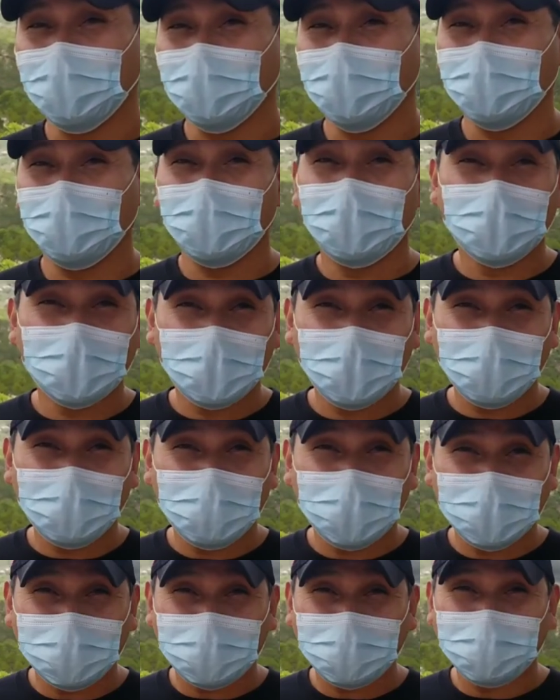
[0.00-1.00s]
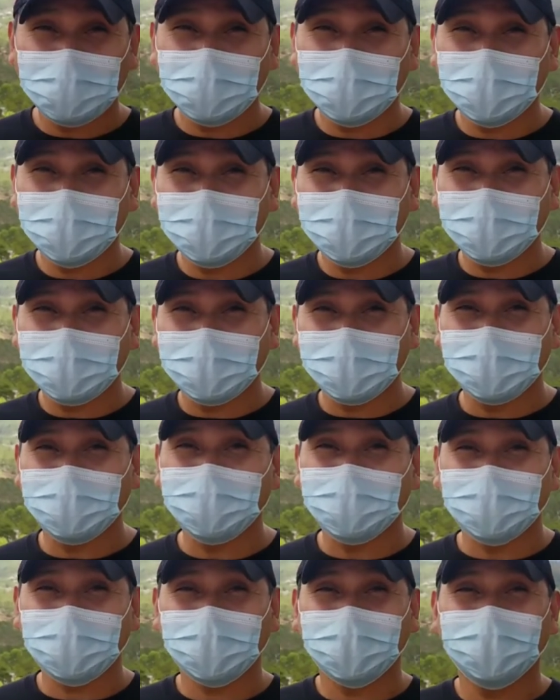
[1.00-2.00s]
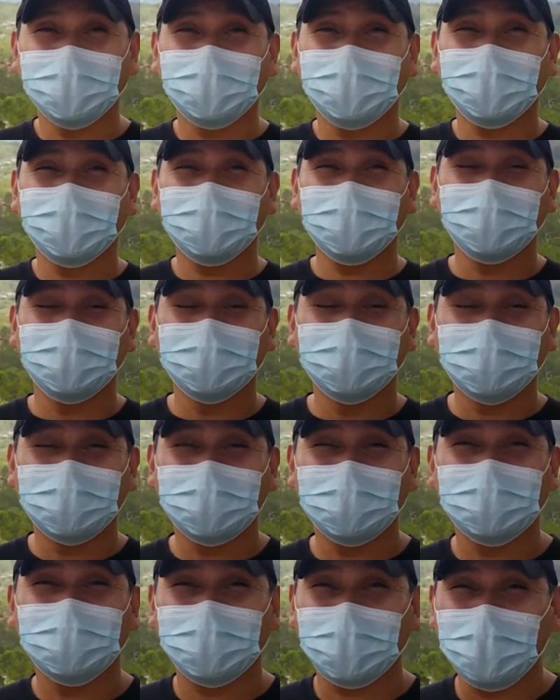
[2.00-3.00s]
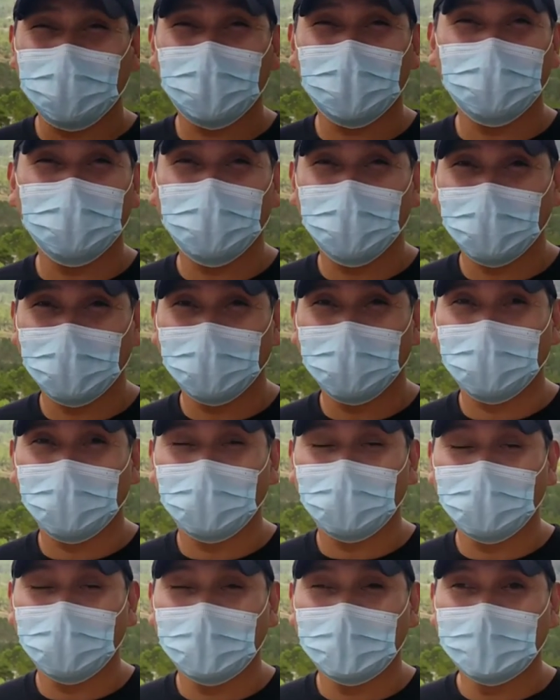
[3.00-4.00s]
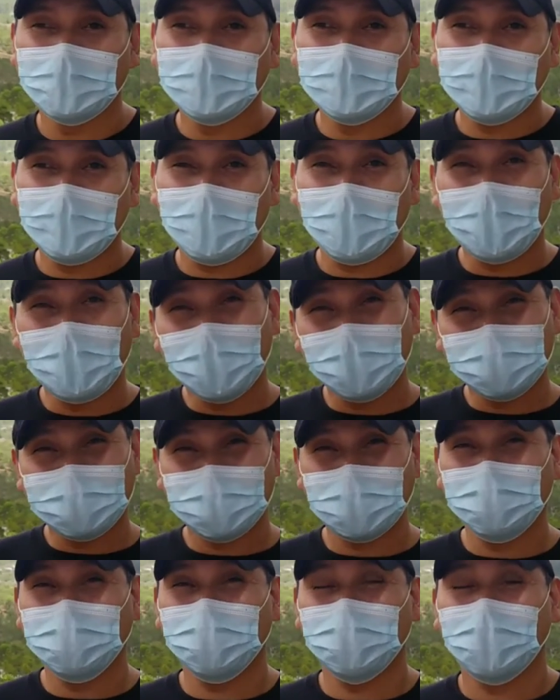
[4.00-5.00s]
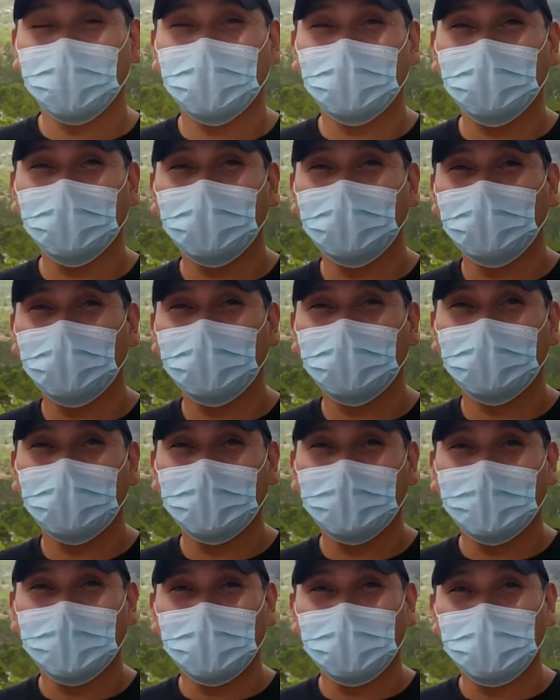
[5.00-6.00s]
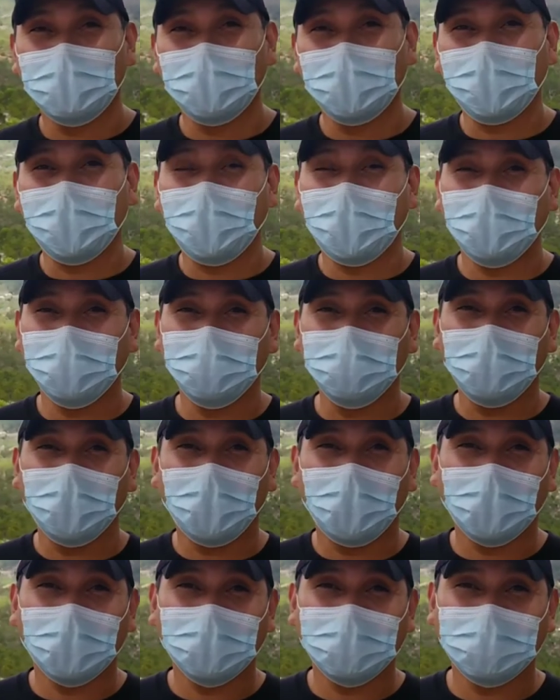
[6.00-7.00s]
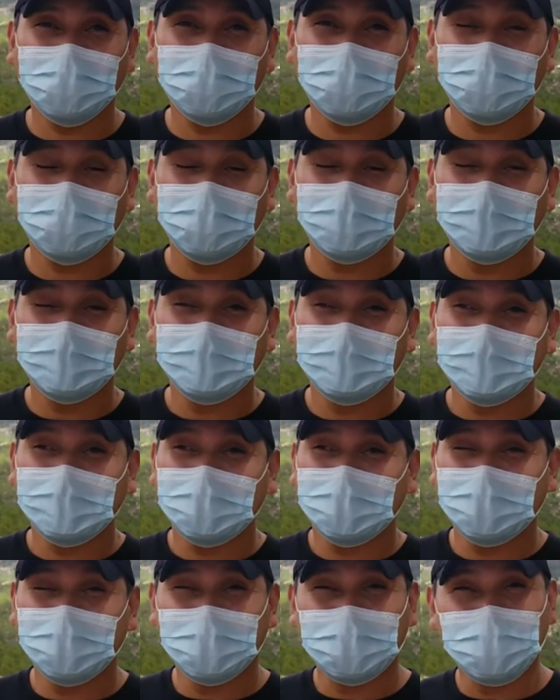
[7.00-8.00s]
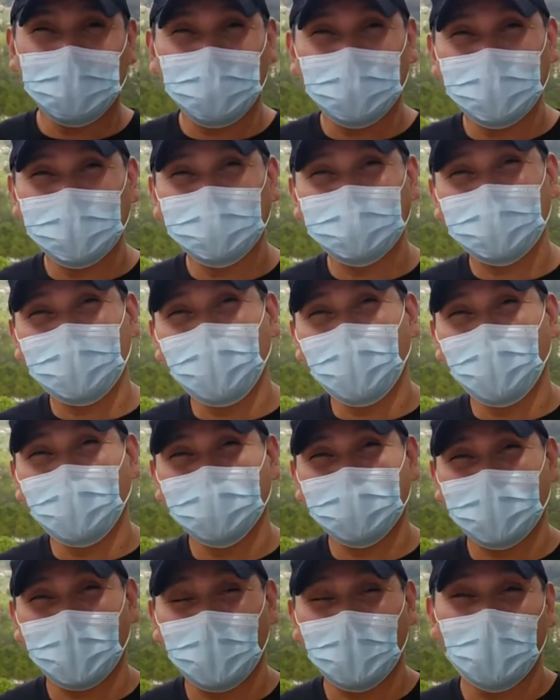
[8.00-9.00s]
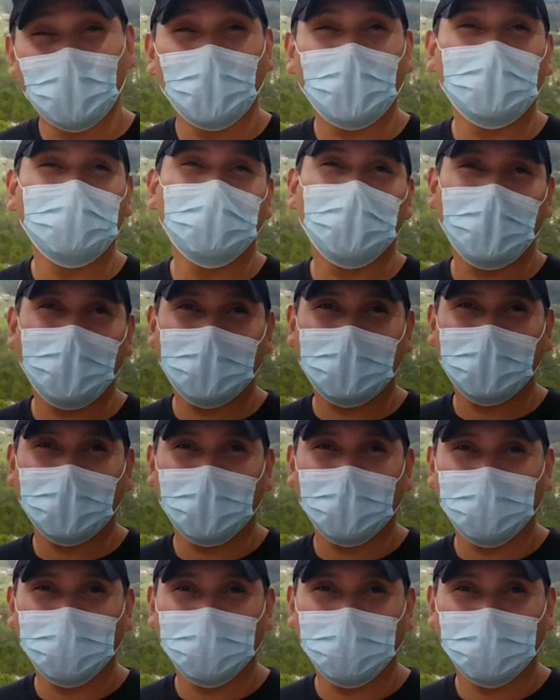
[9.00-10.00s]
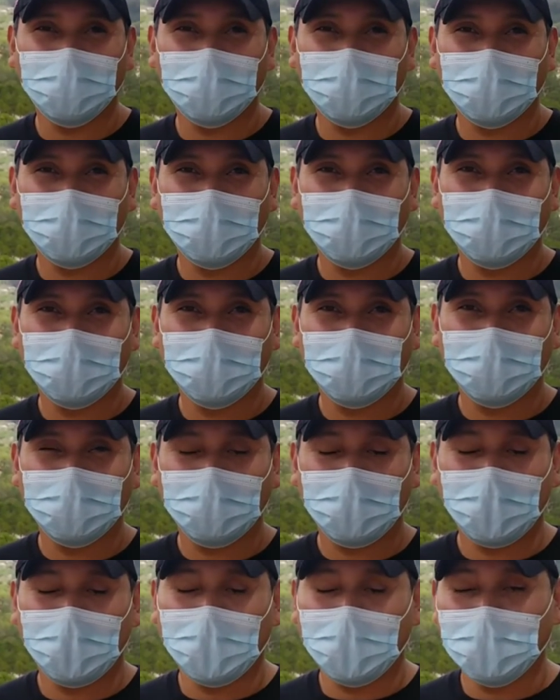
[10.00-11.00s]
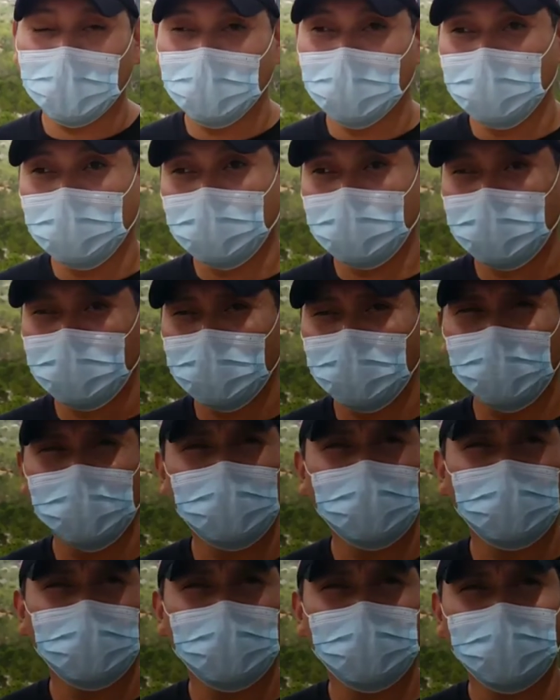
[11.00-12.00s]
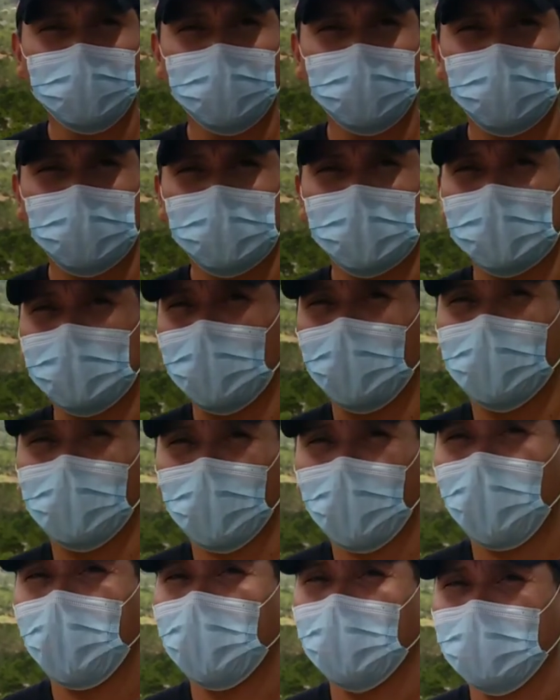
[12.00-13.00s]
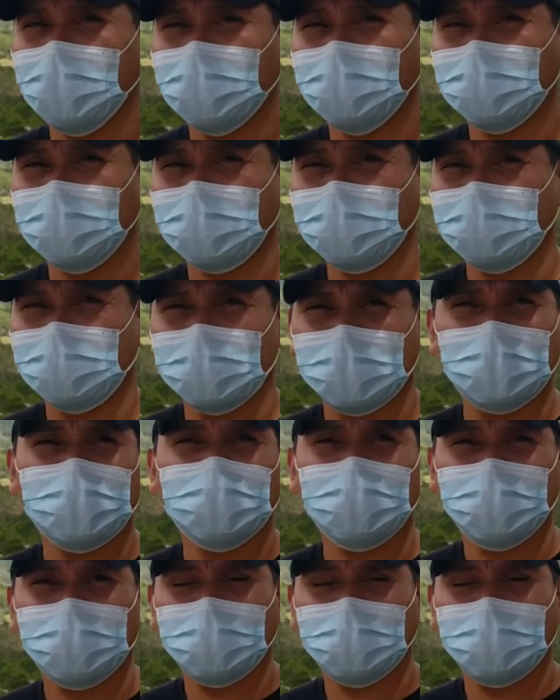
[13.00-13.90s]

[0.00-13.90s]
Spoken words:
ugly piece of wood, and he turned it into something beautiful. I accepted our Lord behind bars in a place called Guaymaca. I used to be an alcoholic. And